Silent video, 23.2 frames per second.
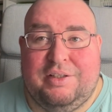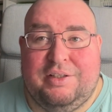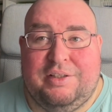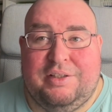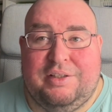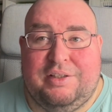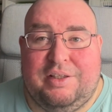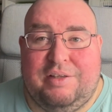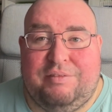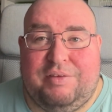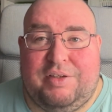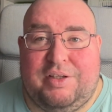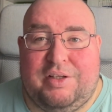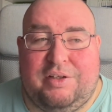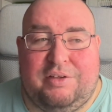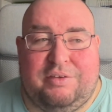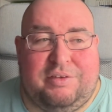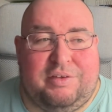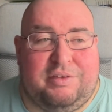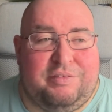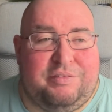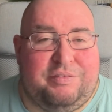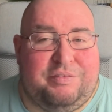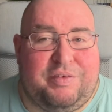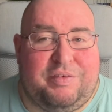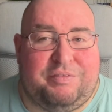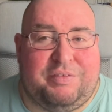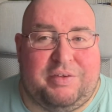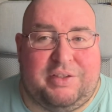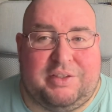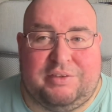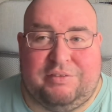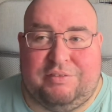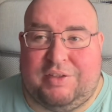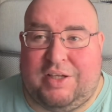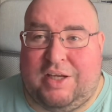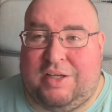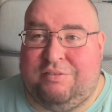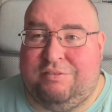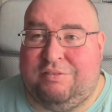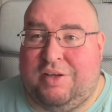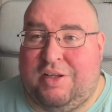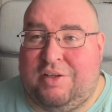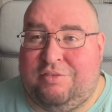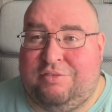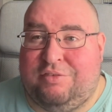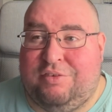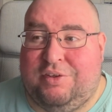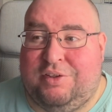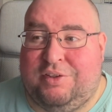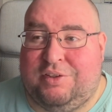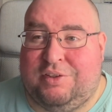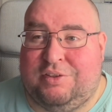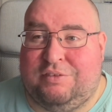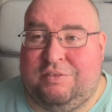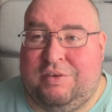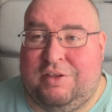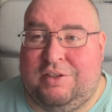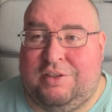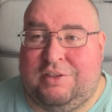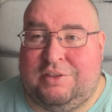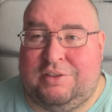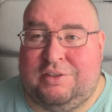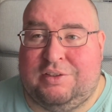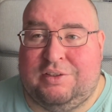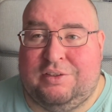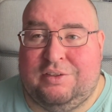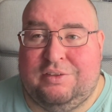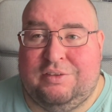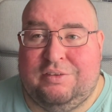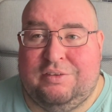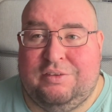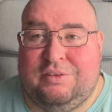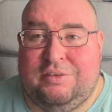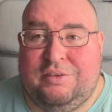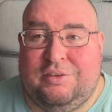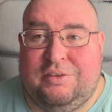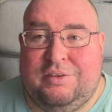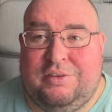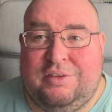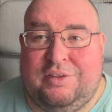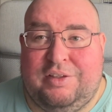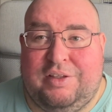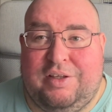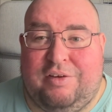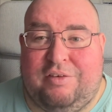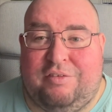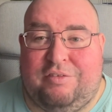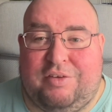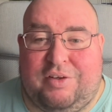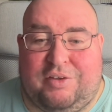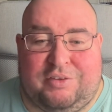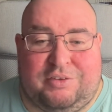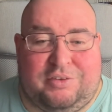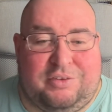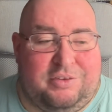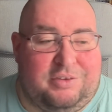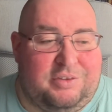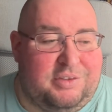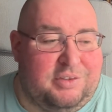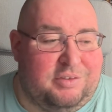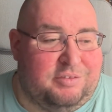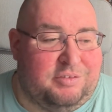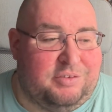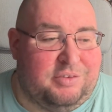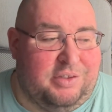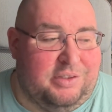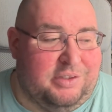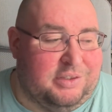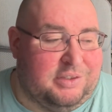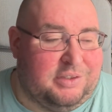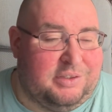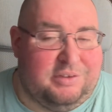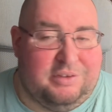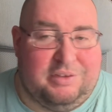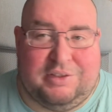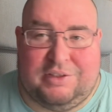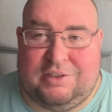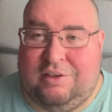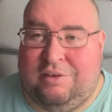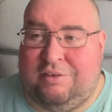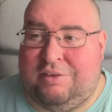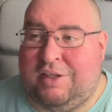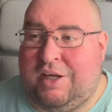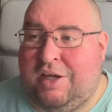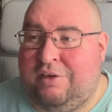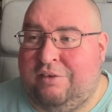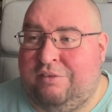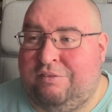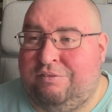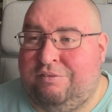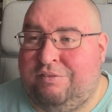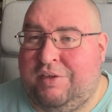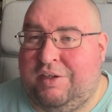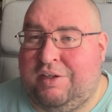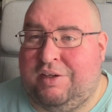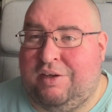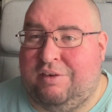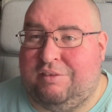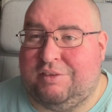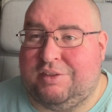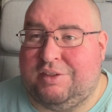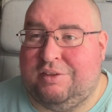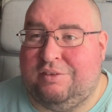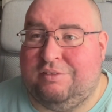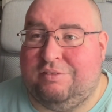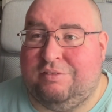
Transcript: let me know, and we'll bring some gameplay footage as well as everything else to do, because I'm trying to slow down on pickups. I don't